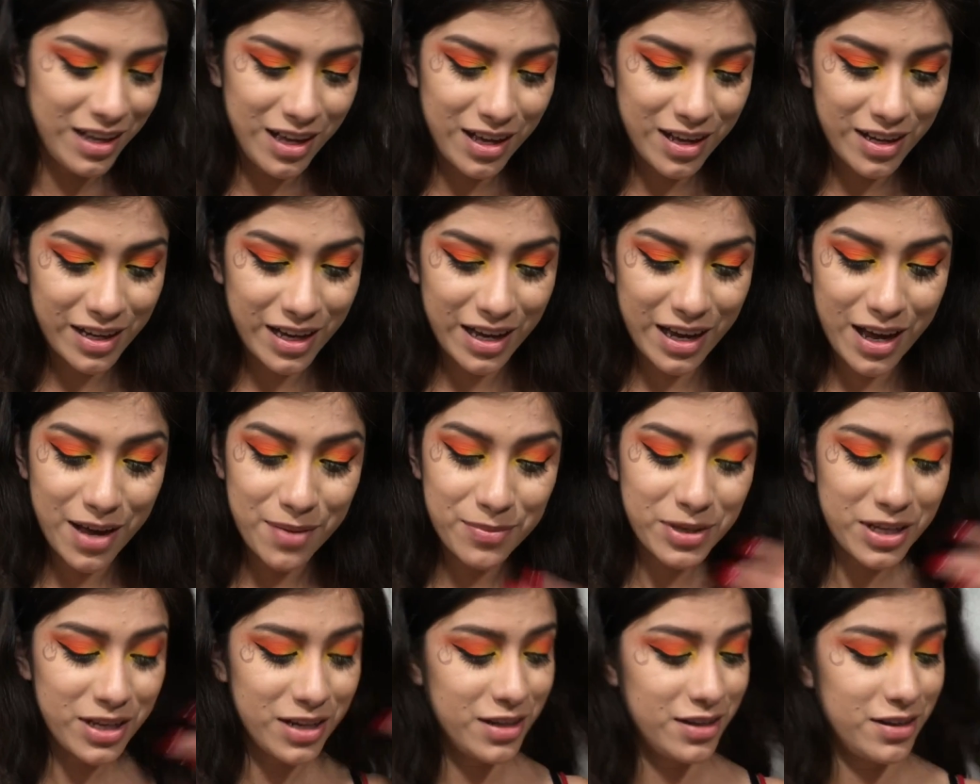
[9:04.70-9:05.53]
Okay, I'm
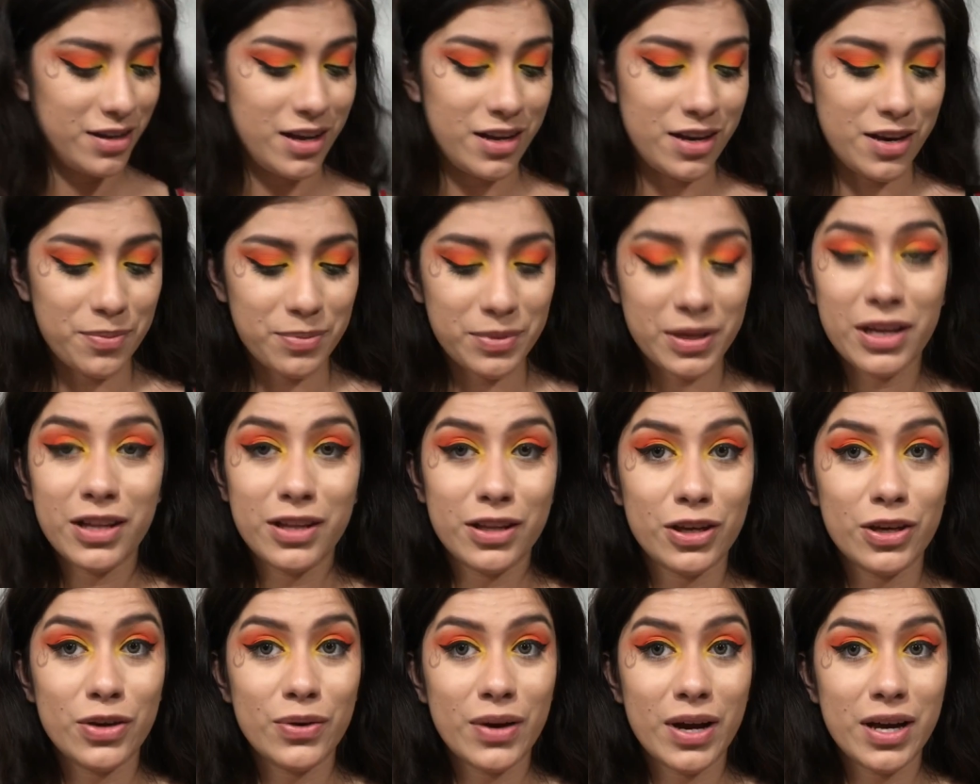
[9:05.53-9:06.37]
gonna end up
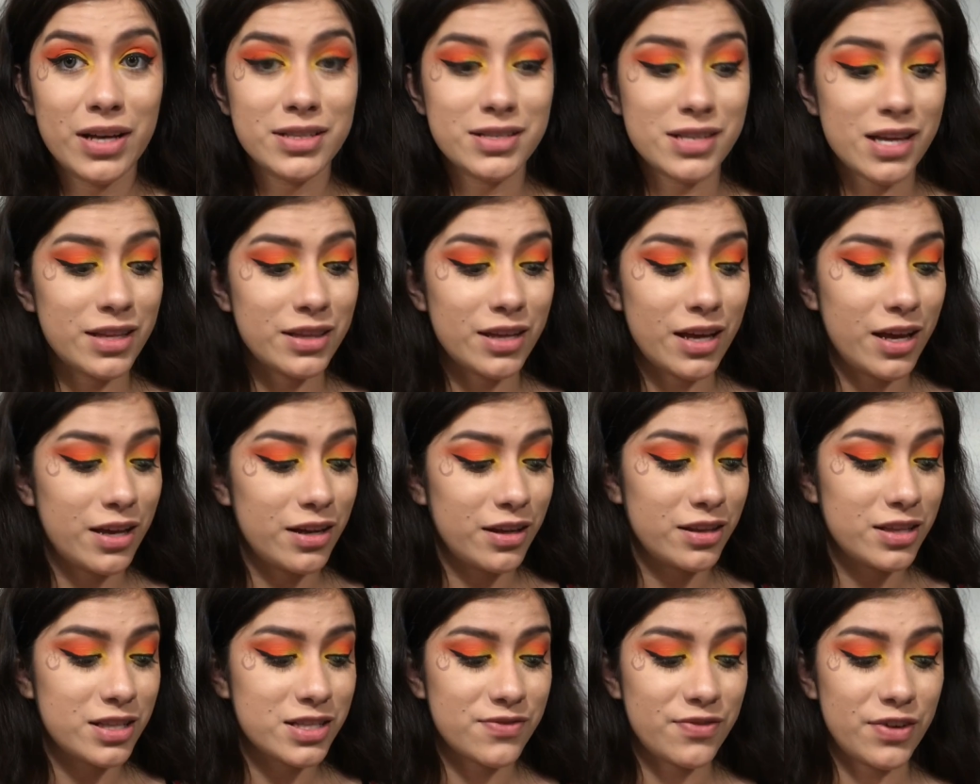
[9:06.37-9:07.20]
killing you guys at the end
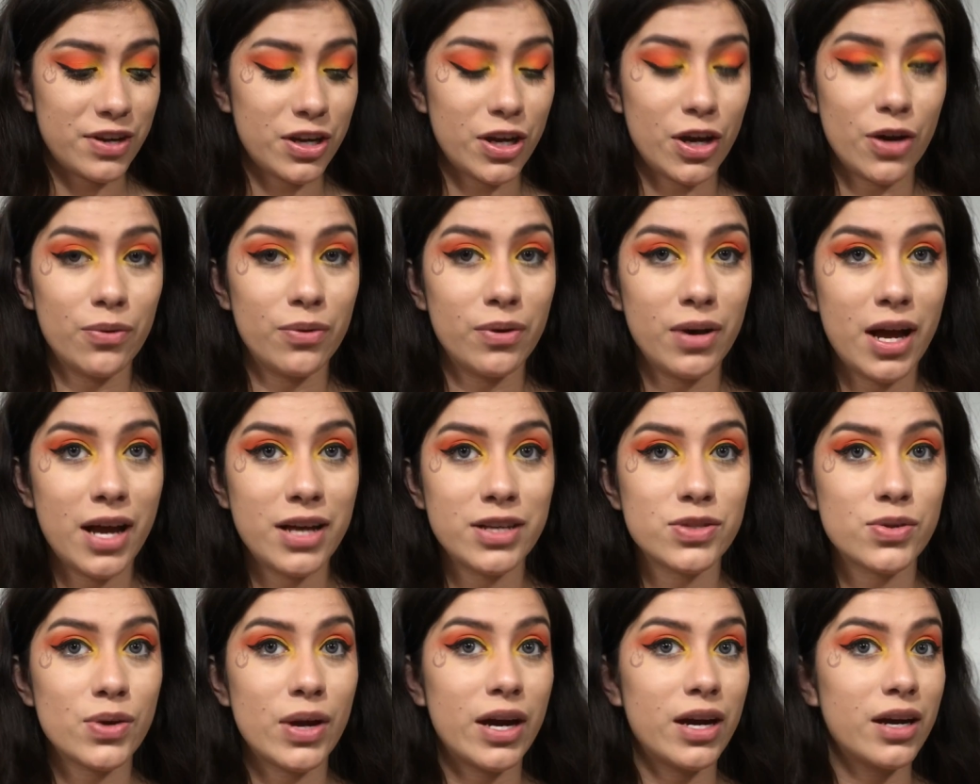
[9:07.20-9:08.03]
of this video. I
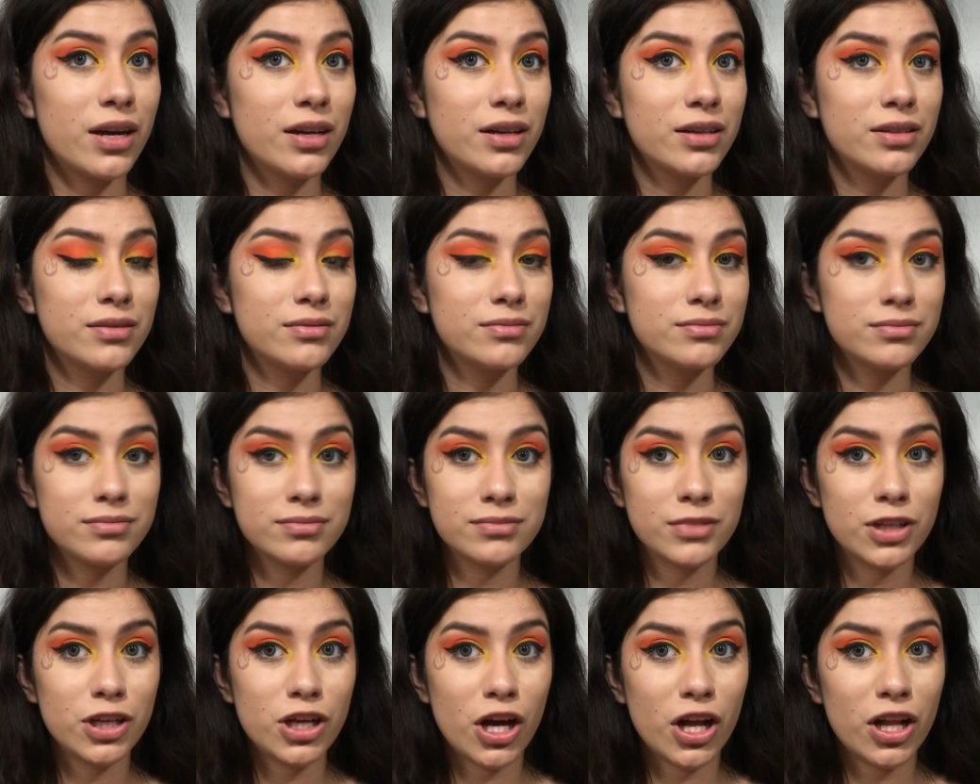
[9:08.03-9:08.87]
swear.
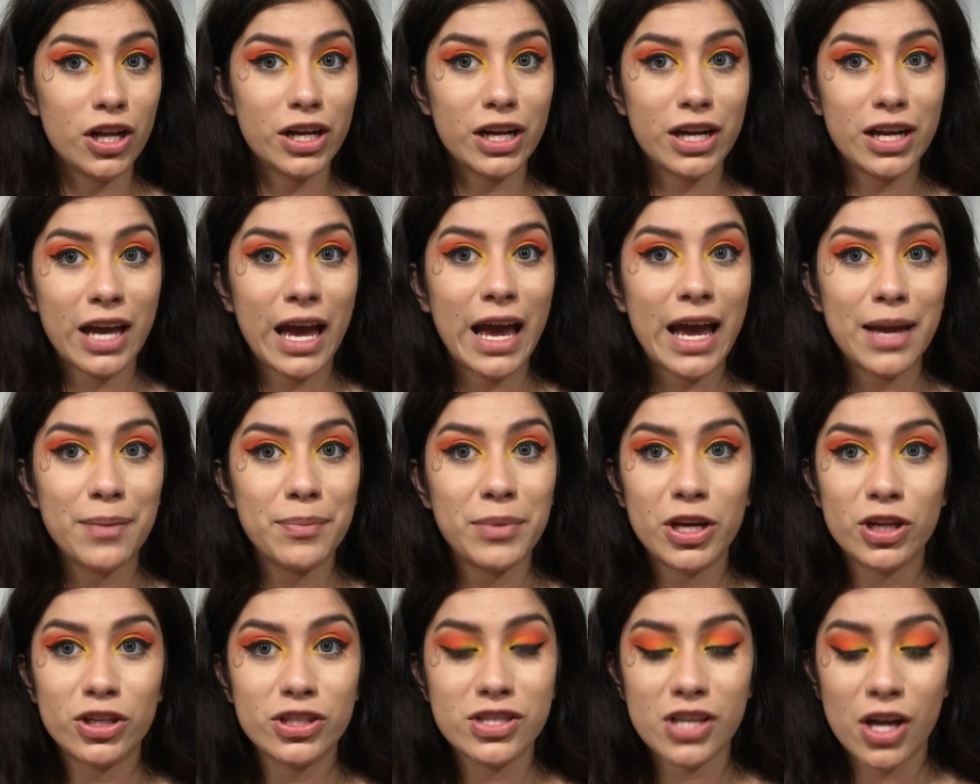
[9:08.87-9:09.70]
Y'all are gonna hate
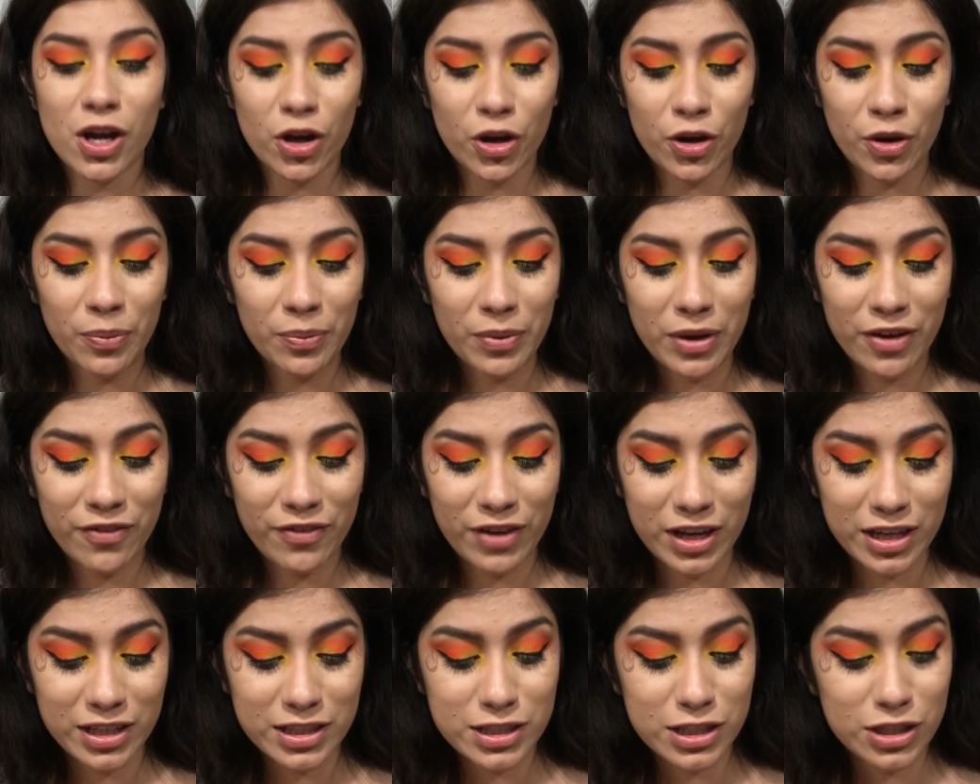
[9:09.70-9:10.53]
me or something if I
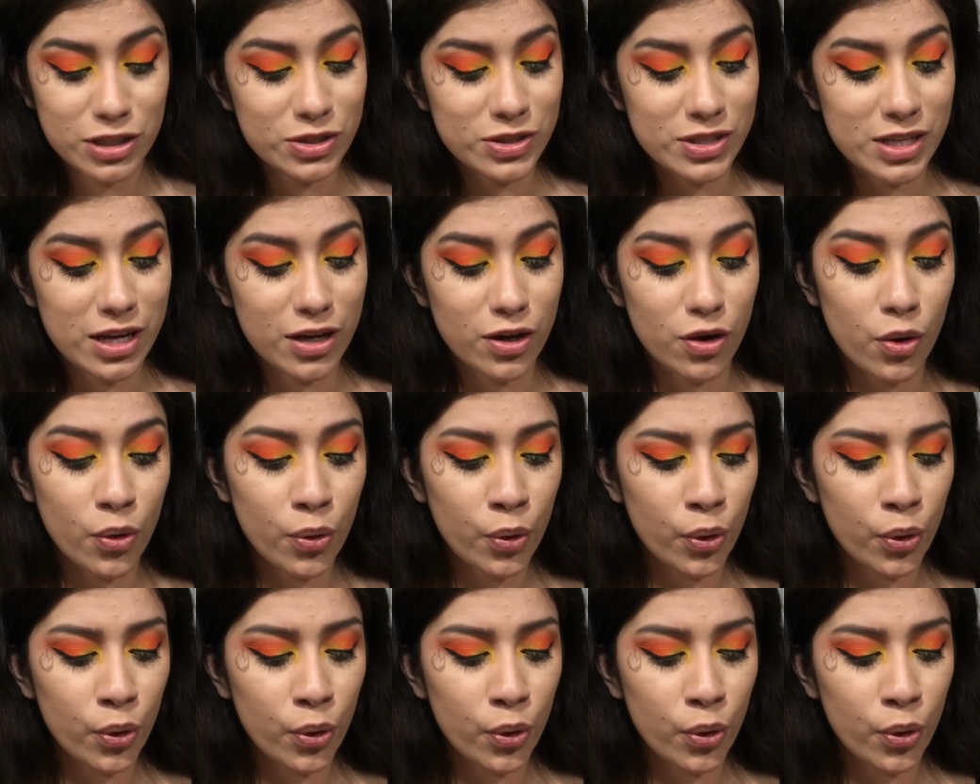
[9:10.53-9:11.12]
continue saying